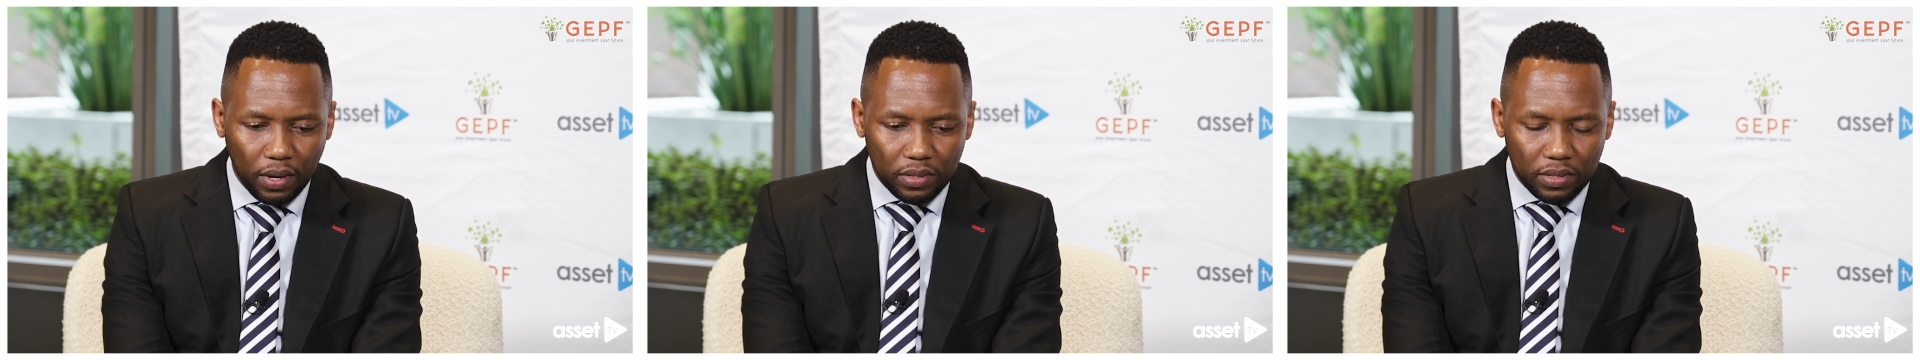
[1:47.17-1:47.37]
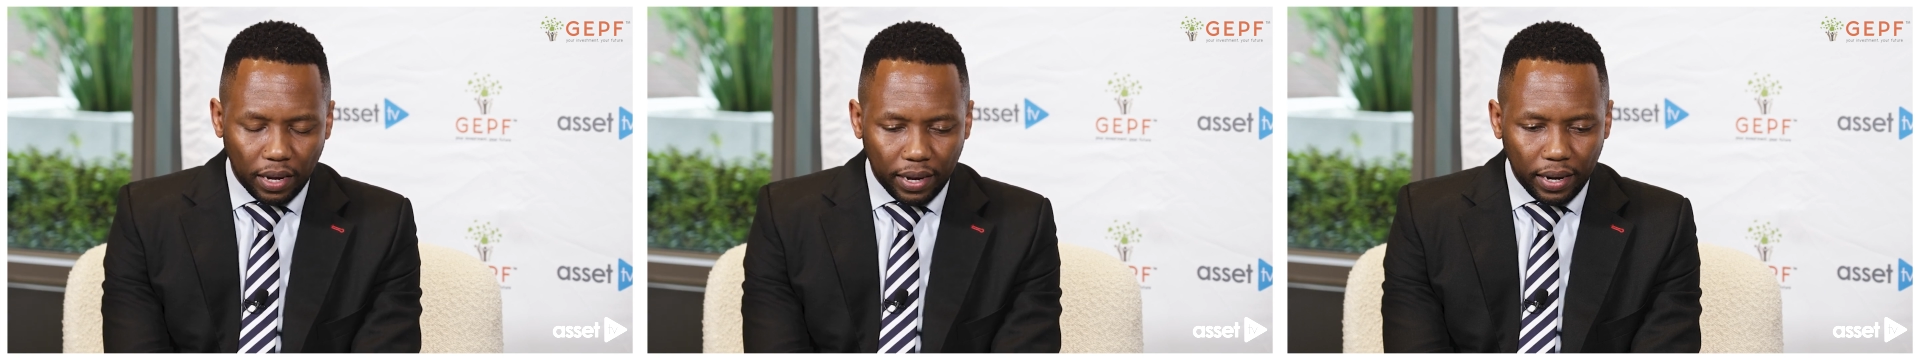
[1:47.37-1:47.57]

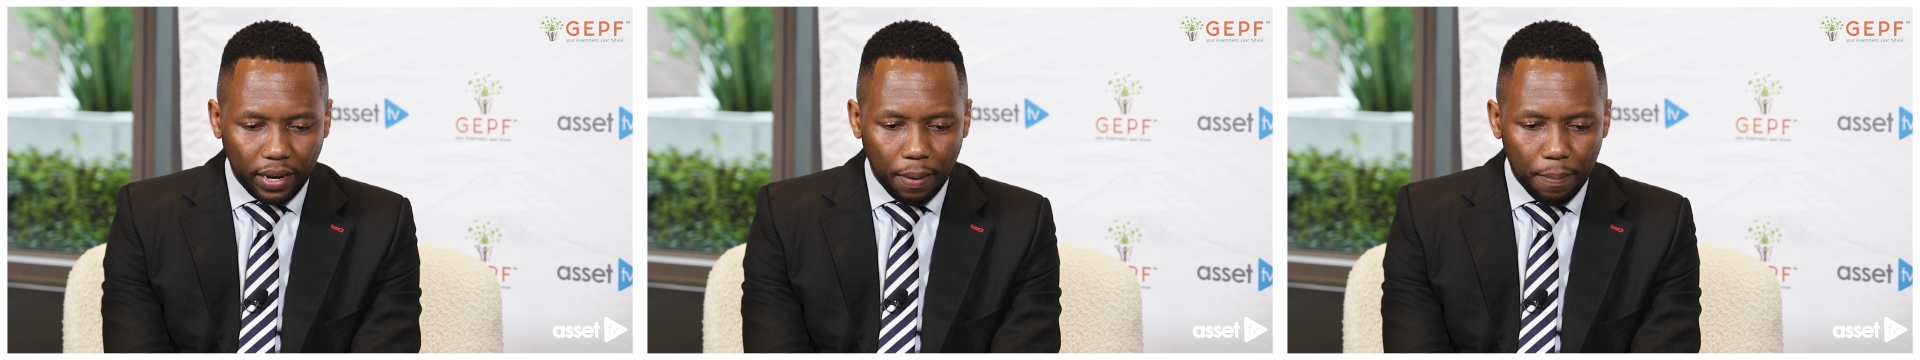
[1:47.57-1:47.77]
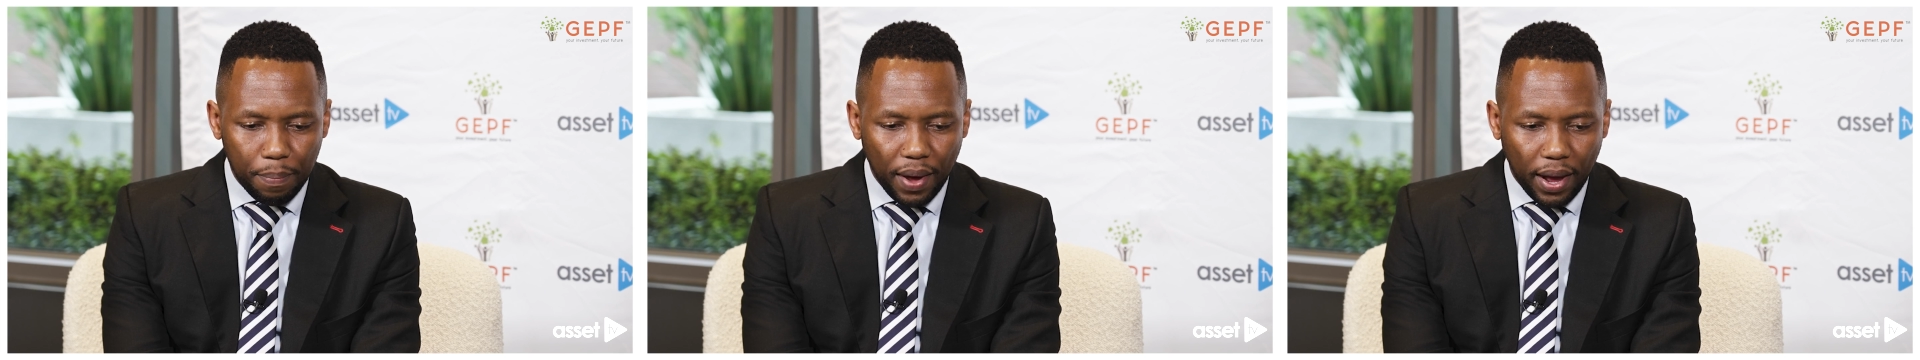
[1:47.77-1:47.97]

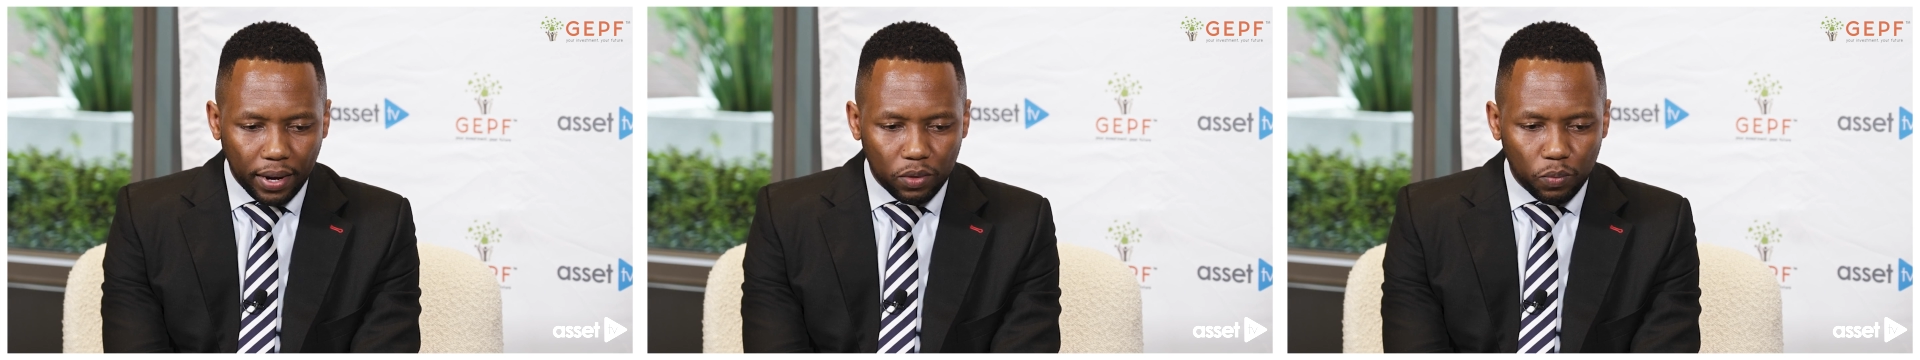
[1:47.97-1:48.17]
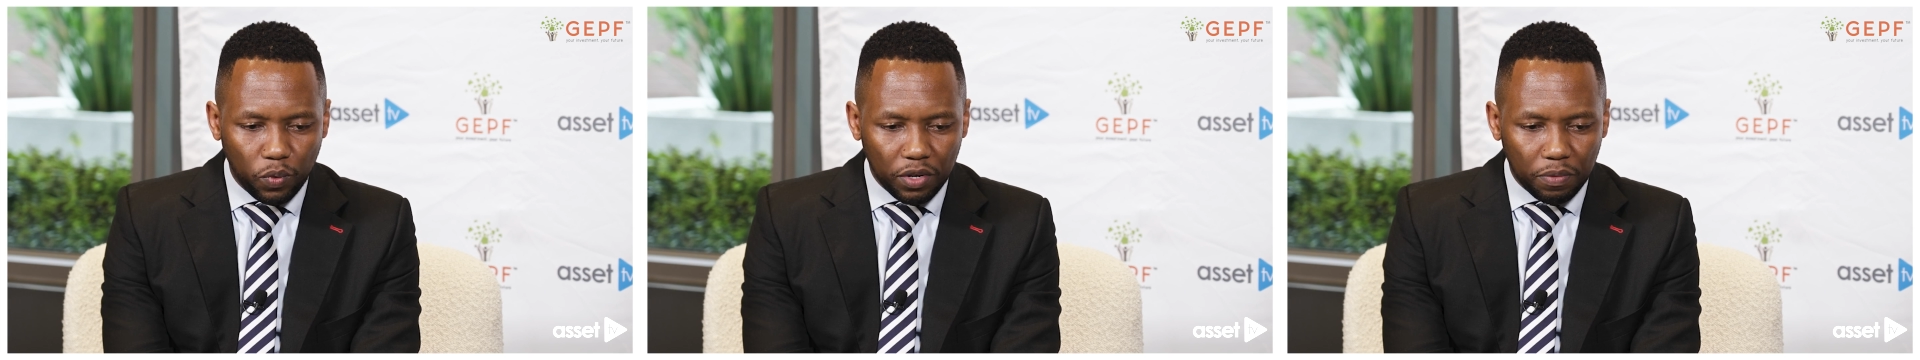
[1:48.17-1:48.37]
Second
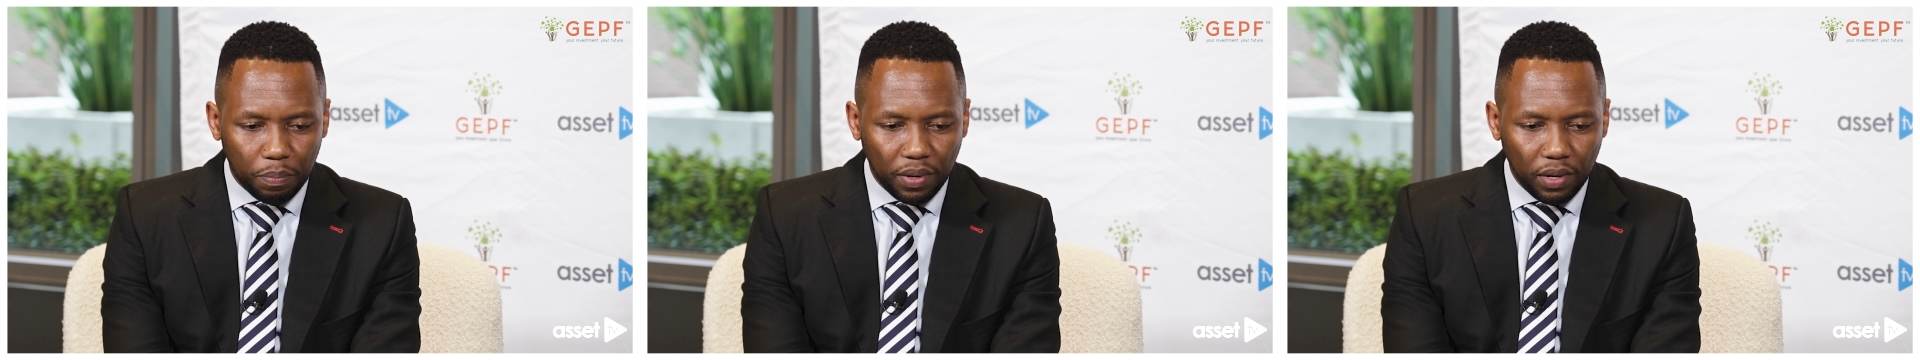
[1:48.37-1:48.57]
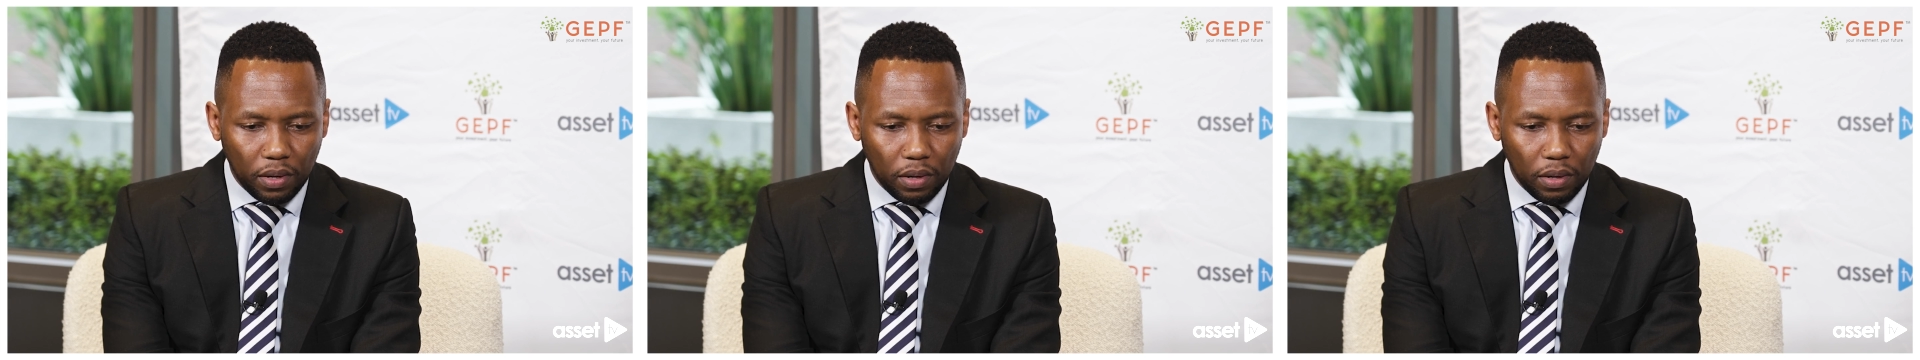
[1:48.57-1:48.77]
impact would
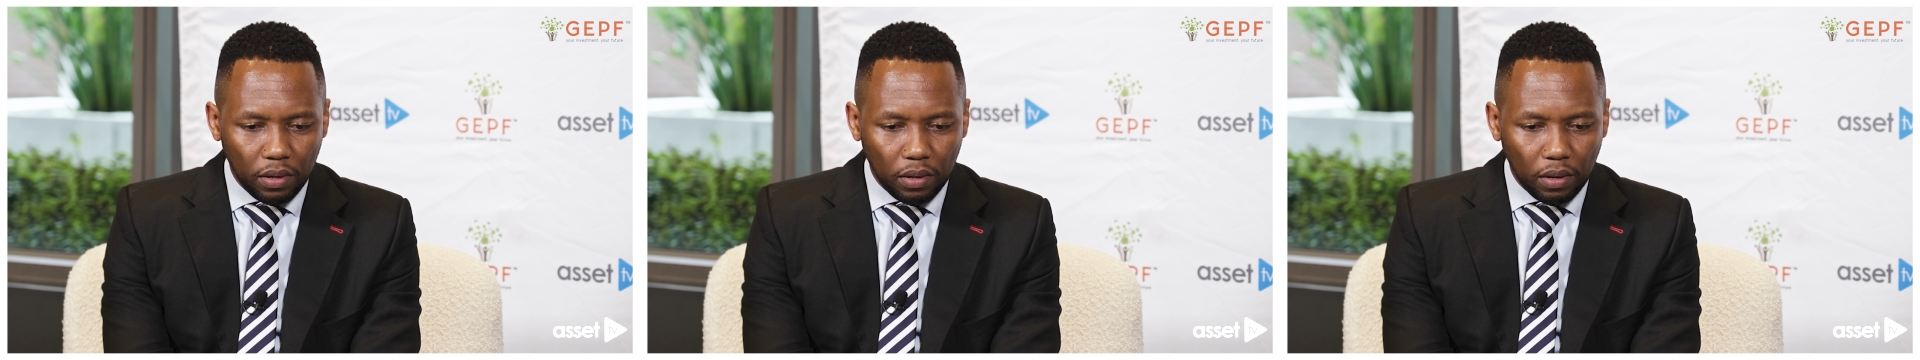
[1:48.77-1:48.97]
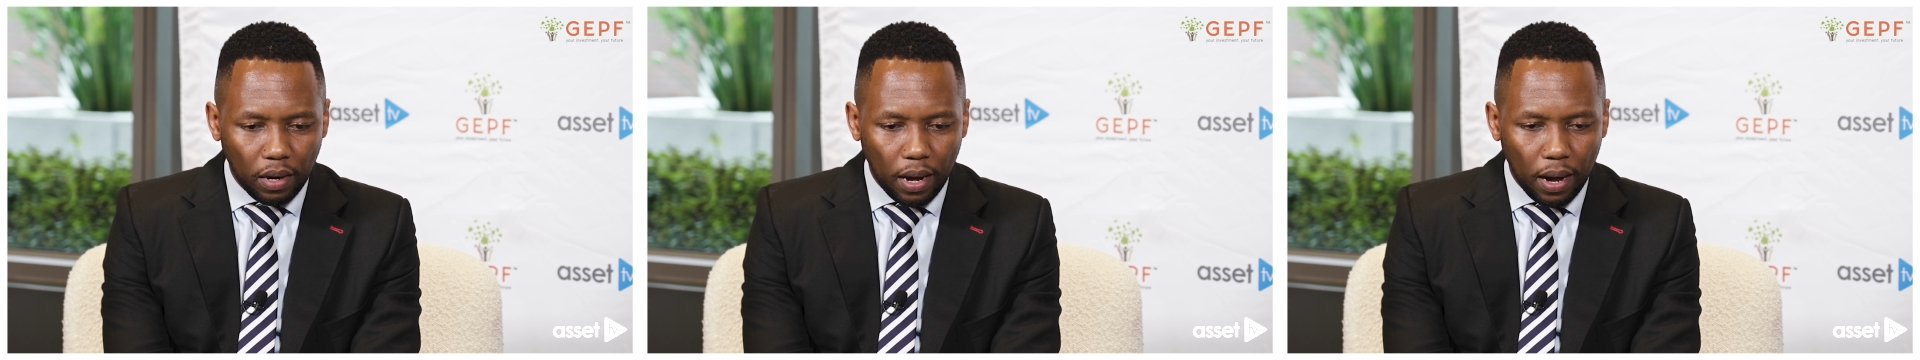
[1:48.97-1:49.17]

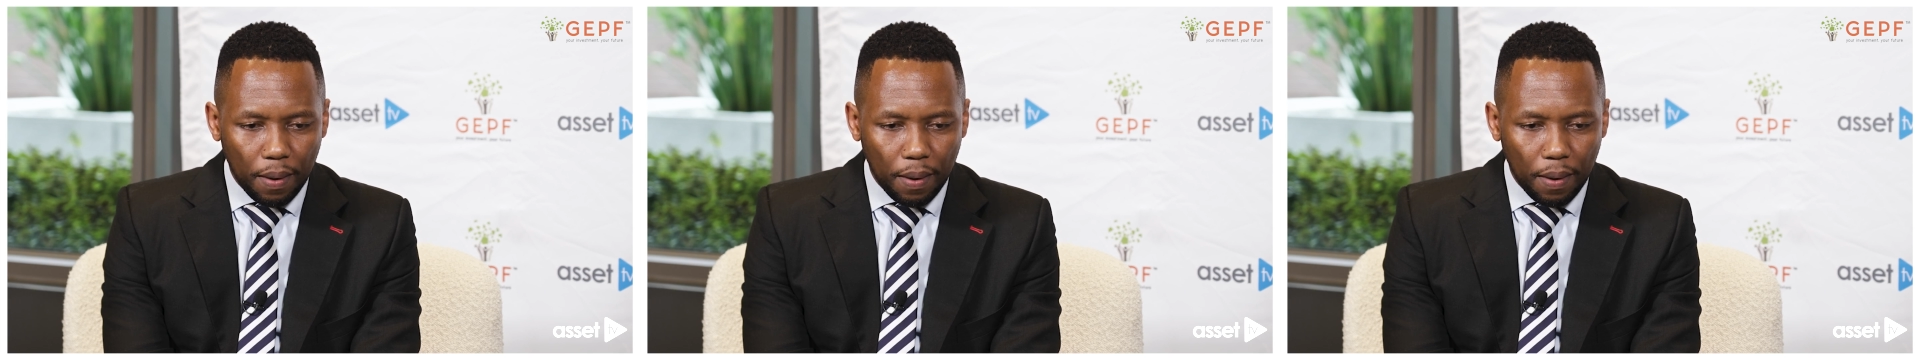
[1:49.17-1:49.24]
be